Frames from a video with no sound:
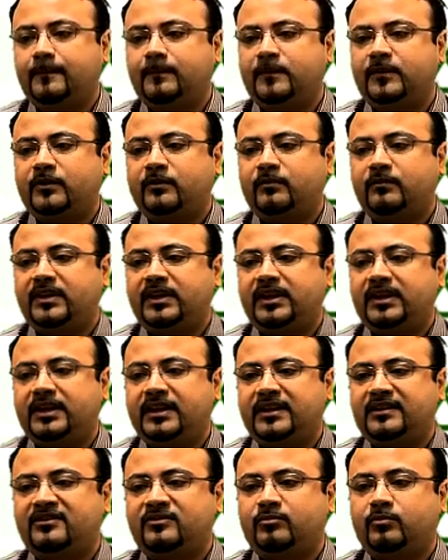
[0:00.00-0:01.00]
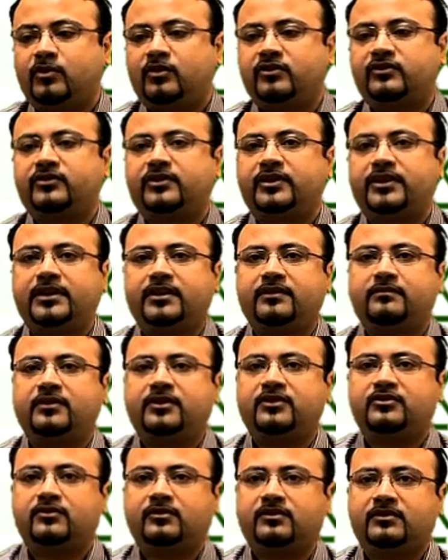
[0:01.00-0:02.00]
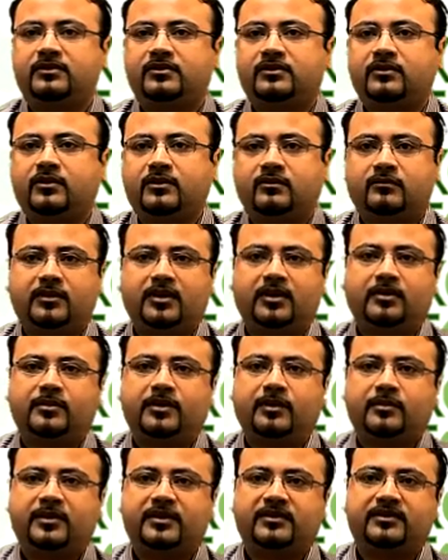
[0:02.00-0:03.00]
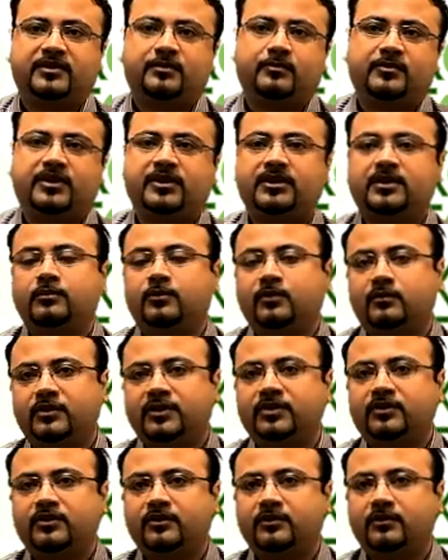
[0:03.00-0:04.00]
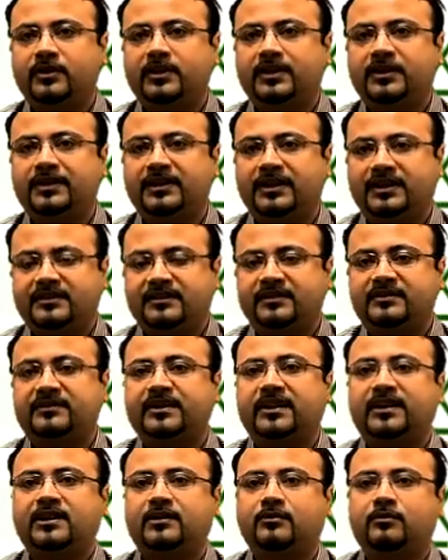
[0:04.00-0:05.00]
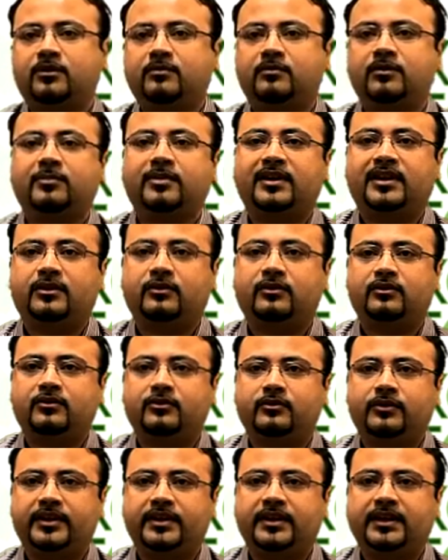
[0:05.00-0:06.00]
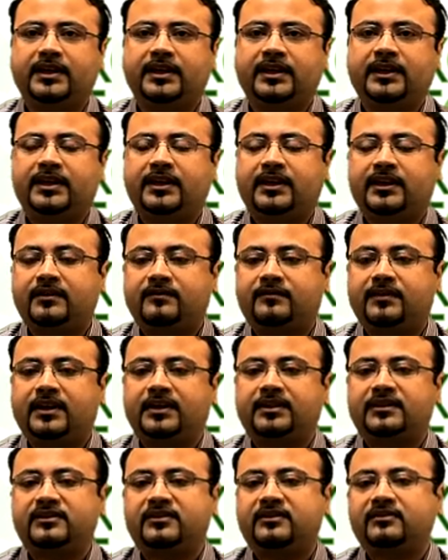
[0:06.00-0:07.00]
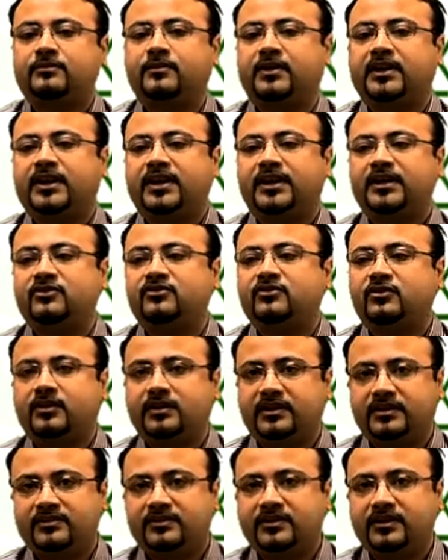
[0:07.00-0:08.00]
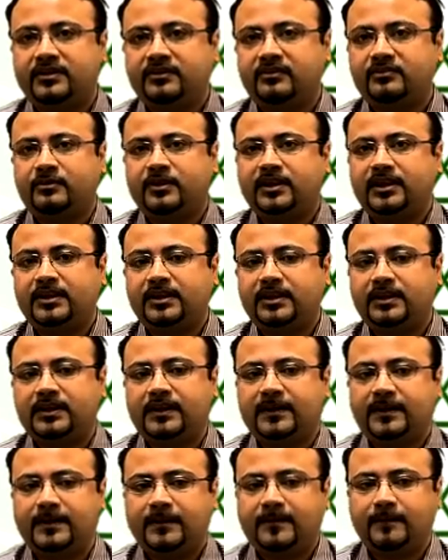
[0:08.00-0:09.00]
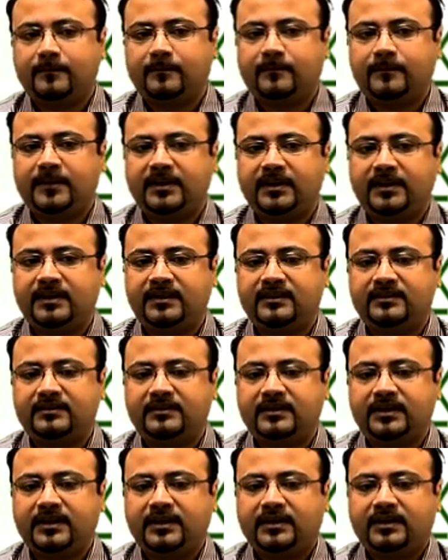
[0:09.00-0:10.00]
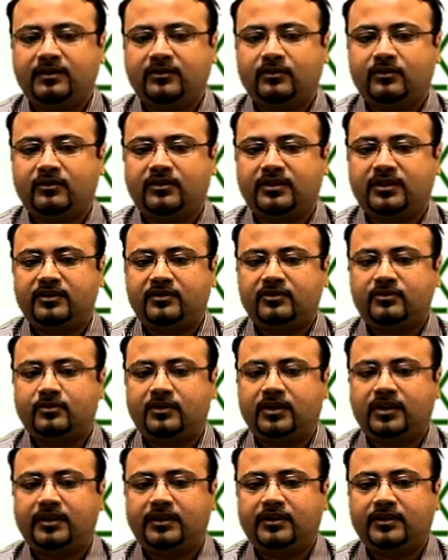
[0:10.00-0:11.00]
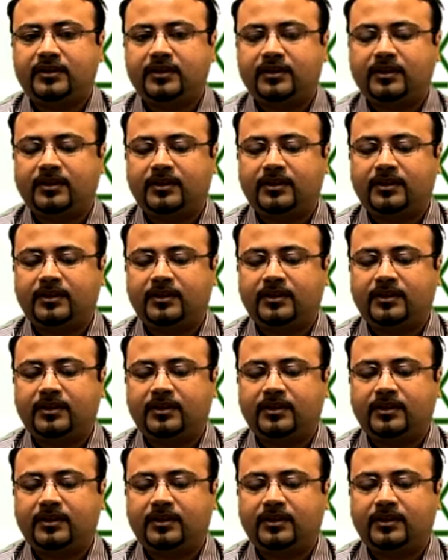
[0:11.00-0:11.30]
So we can sponsor individuals on work permits and bring them over to UK, and that's exactly what we plan on doing. In fact, this is why John is here as well. He's looked into our